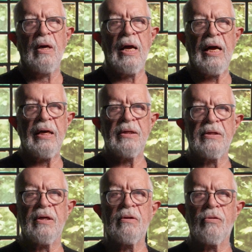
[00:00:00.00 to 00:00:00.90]

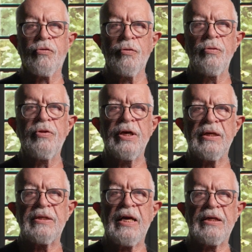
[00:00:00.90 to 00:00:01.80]
and through the
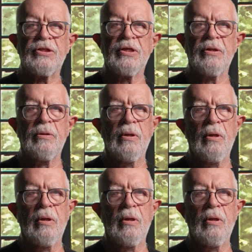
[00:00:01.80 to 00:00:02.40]
intestine.